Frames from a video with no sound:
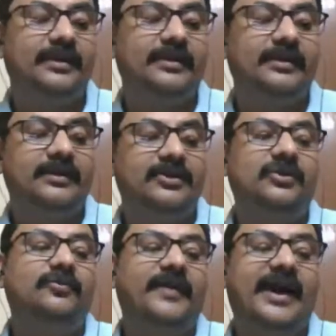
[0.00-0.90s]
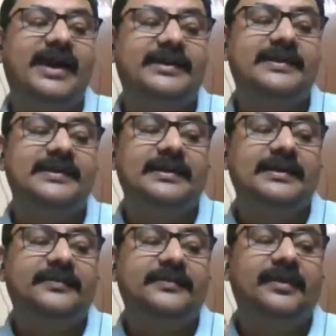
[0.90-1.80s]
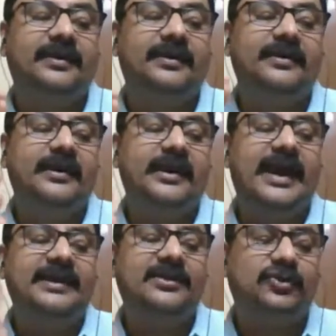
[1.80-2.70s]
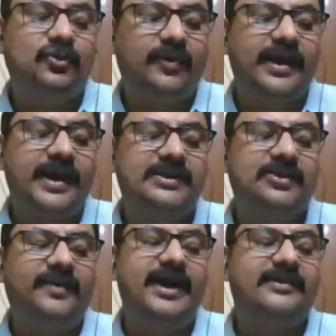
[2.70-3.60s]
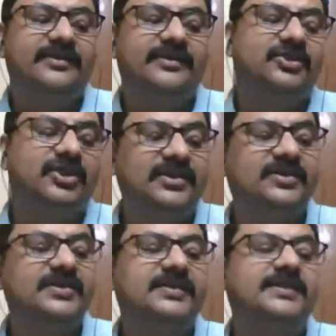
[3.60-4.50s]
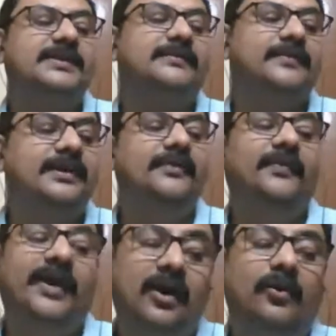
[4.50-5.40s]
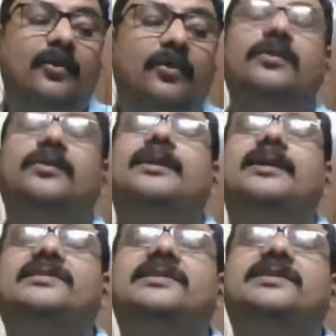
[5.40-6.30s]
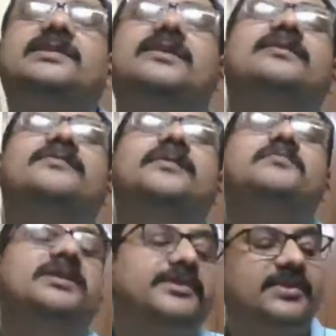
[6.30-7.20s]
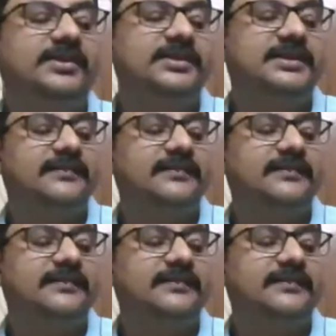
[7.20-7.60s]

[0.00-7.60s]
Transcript: So you've had the aristocrat, you've had the judges. Now it's the turn of the merchant.